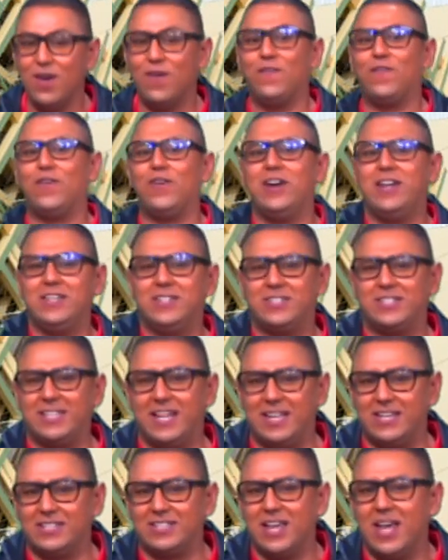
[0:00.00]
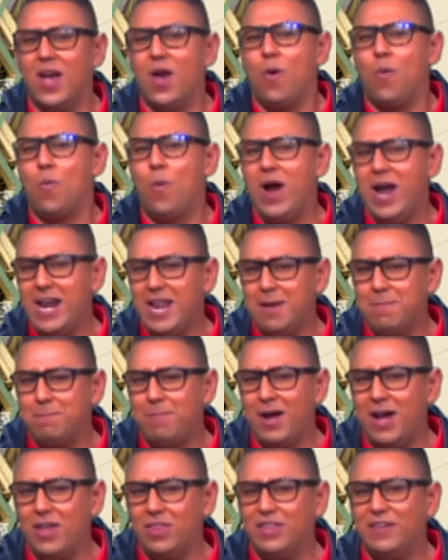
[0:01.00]
For instance, what
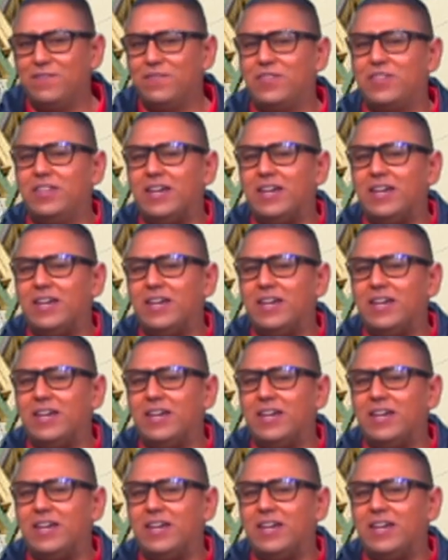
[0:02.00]
about if